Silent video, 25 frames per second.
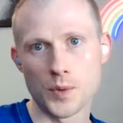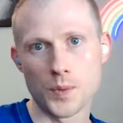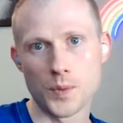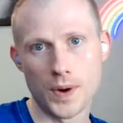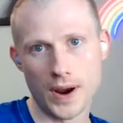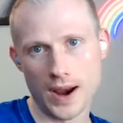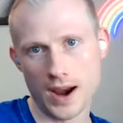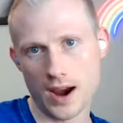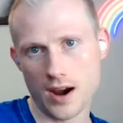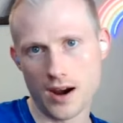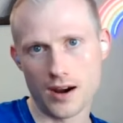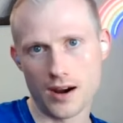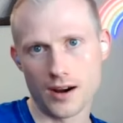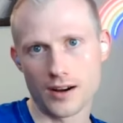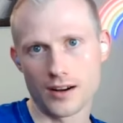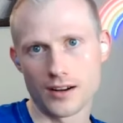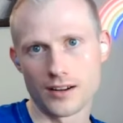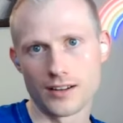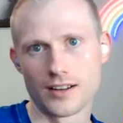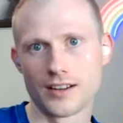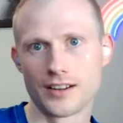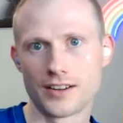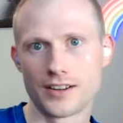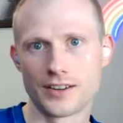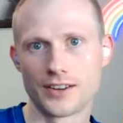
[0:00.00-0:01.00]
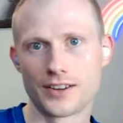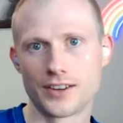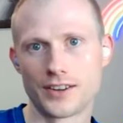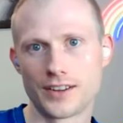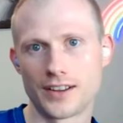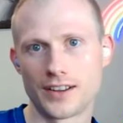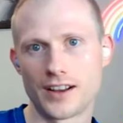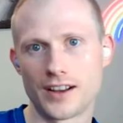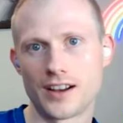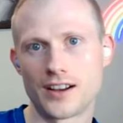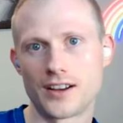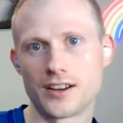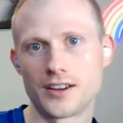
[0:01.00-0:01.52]
aware
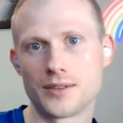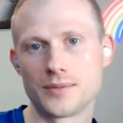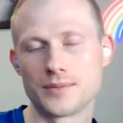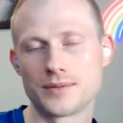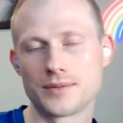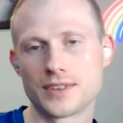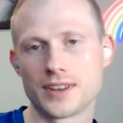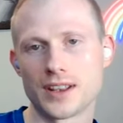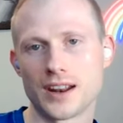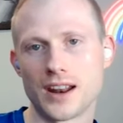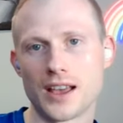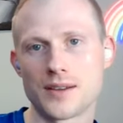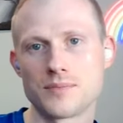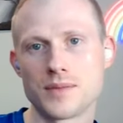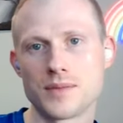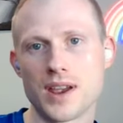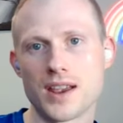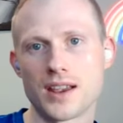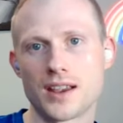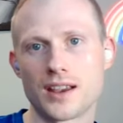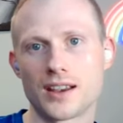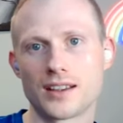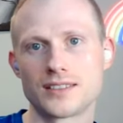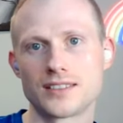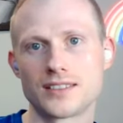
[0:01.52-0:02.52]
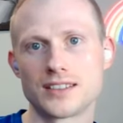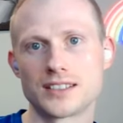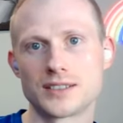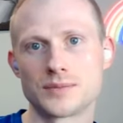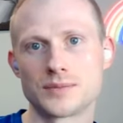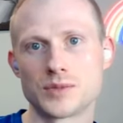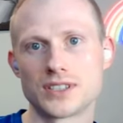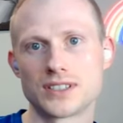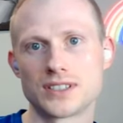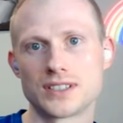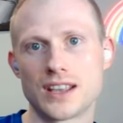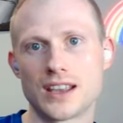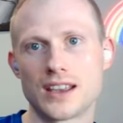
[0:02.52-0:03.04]
that I'm making these
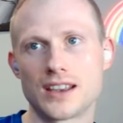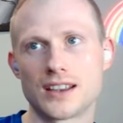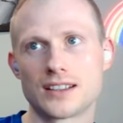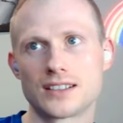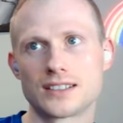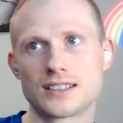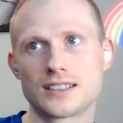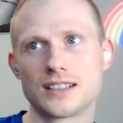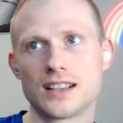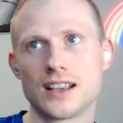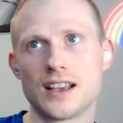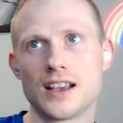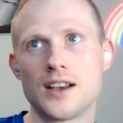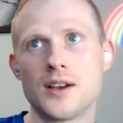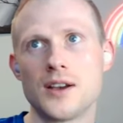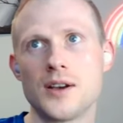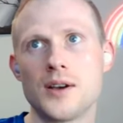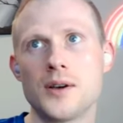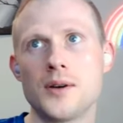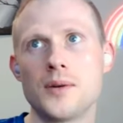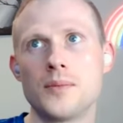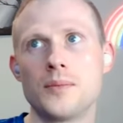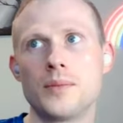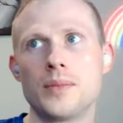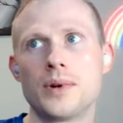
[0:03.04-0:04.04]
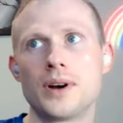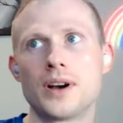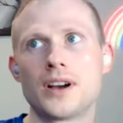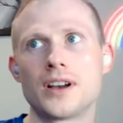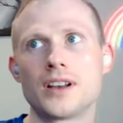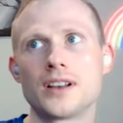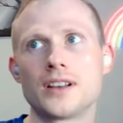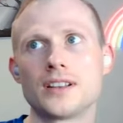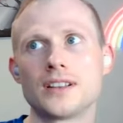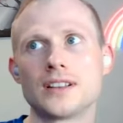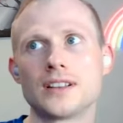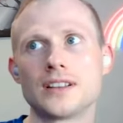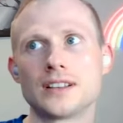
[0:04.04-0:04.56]
mistakes.
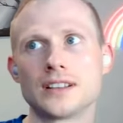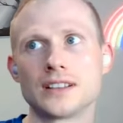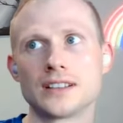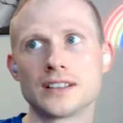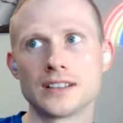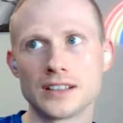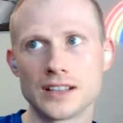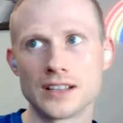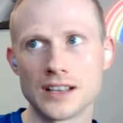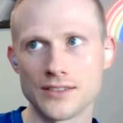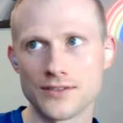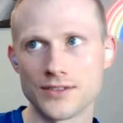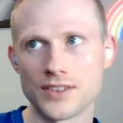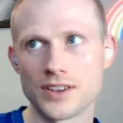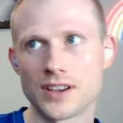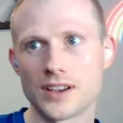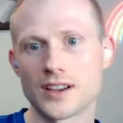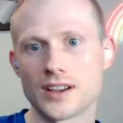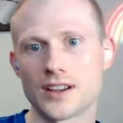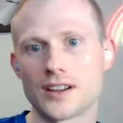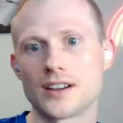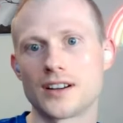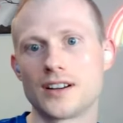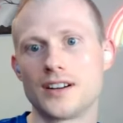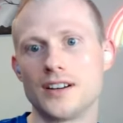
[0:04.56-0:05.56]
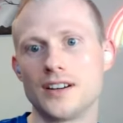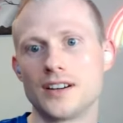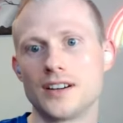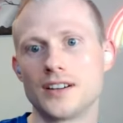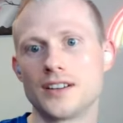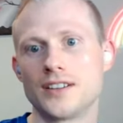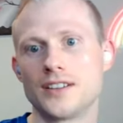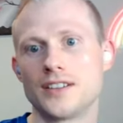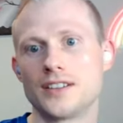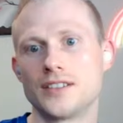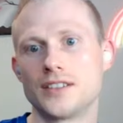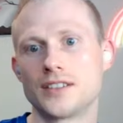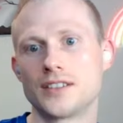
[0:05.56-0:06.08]
But living
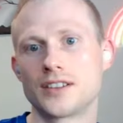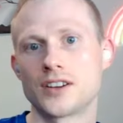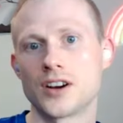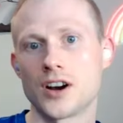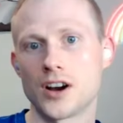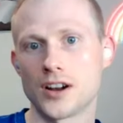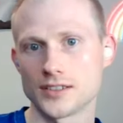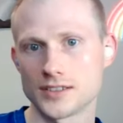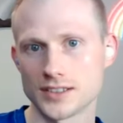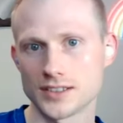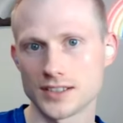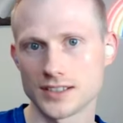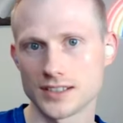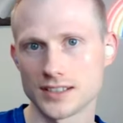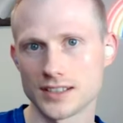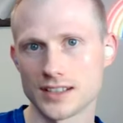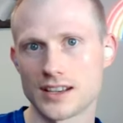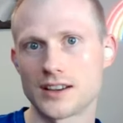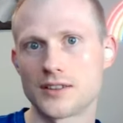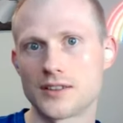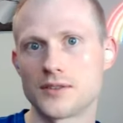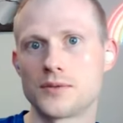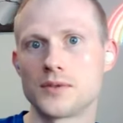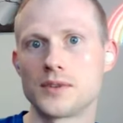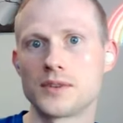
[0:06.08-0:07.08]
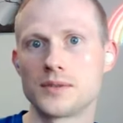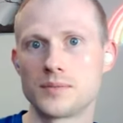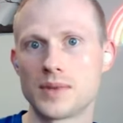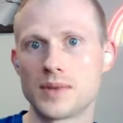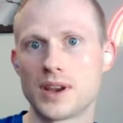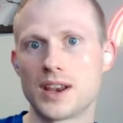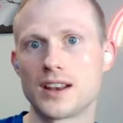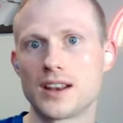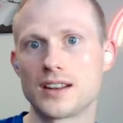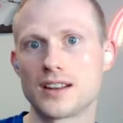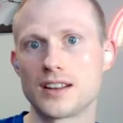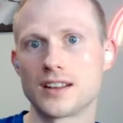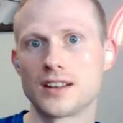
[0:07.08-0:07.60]
consciously would
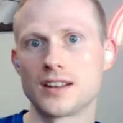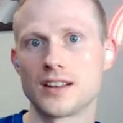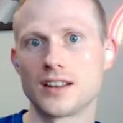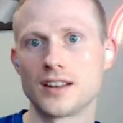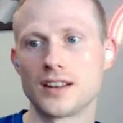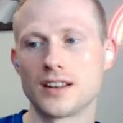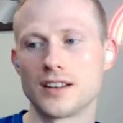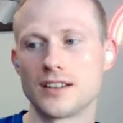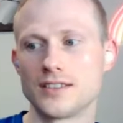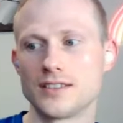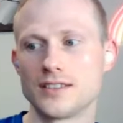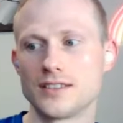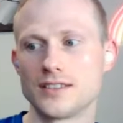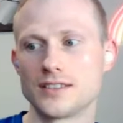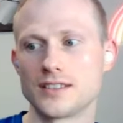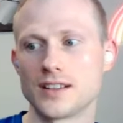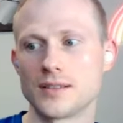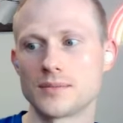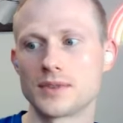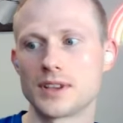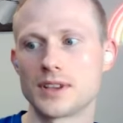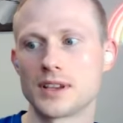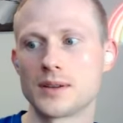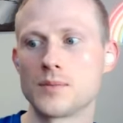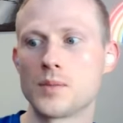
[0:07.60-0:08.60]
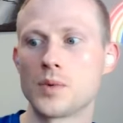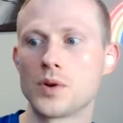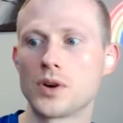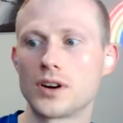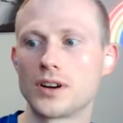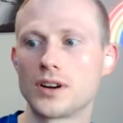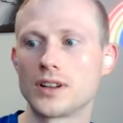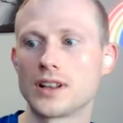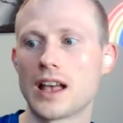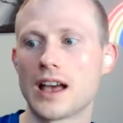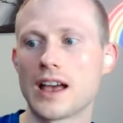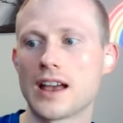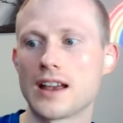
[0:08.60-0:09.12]
mean something
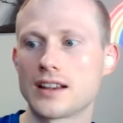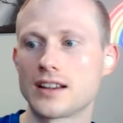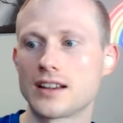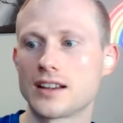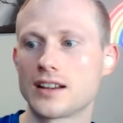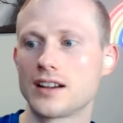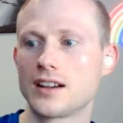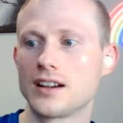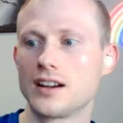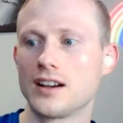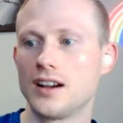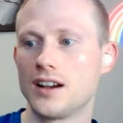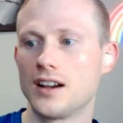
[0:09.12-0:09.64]
more like,